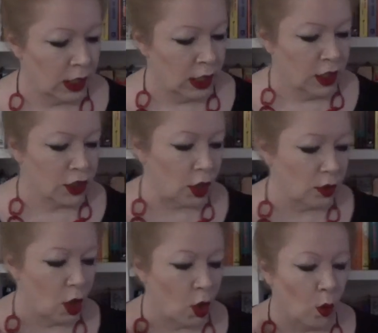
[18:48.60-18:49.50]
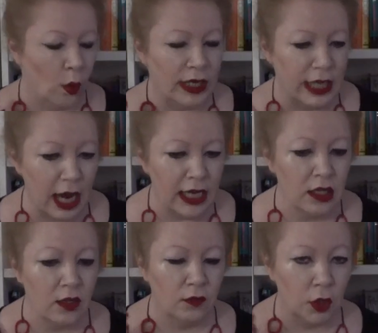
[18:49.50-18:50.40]
So we gain
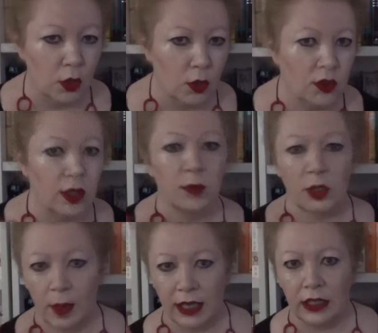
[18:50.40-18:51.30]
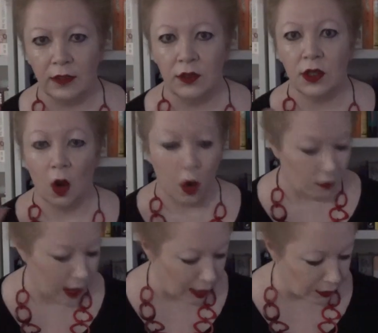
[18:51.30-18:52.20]
the views and the perspectives
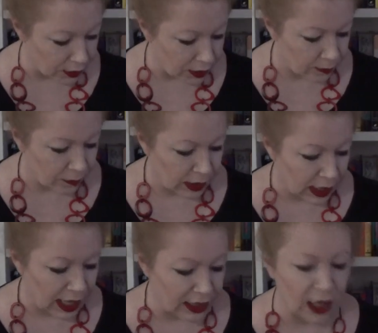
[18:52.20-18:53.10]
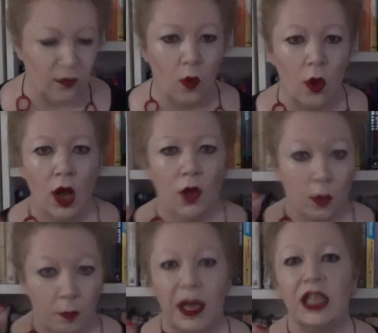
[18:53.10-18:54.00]
of others. And therefore, the
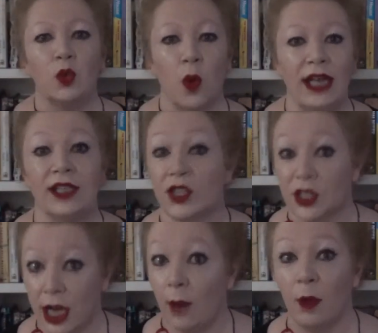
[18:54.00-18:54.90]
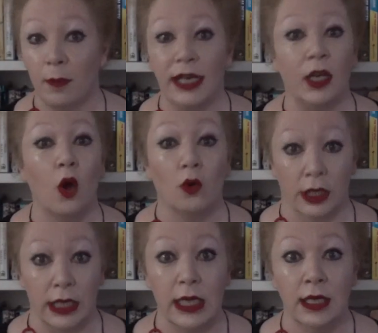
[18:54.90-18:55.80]
best way to scupper
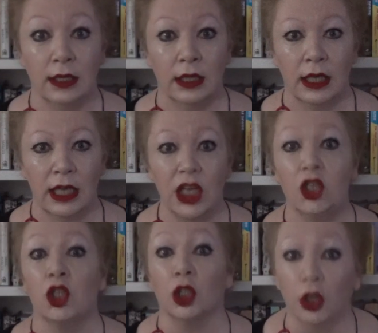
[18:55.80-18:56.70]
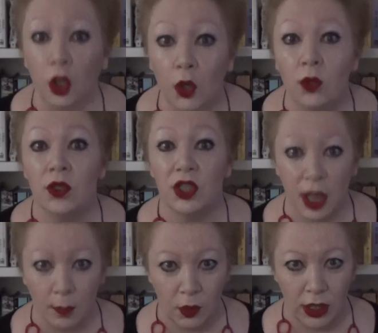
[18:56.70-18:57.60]
mediocrity is to learn
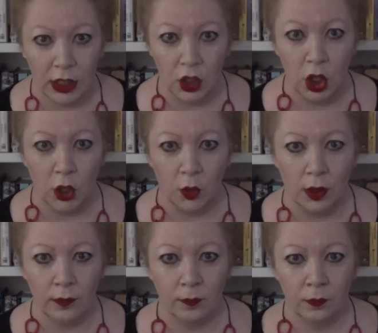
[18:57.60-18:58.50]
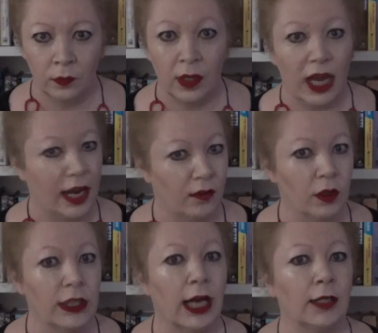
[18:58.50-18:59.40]
something new every
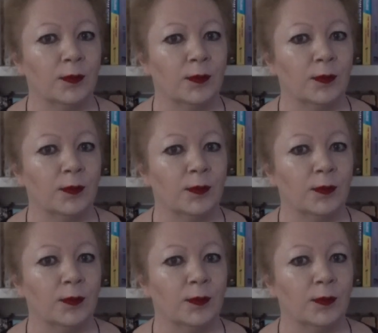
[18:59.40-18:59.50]
day.